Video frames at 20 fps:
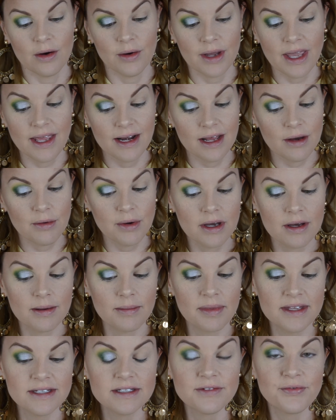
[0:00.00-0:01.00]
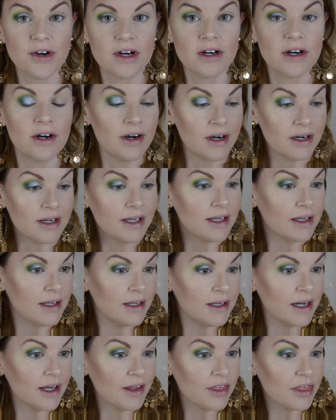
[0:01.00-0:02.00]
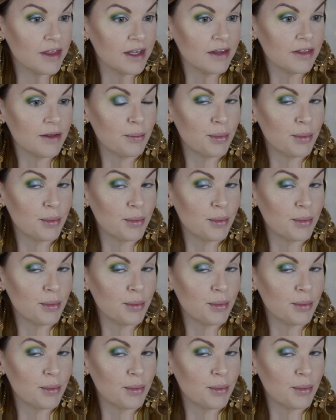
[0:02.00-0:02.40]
Okay, now we come this far, and I think the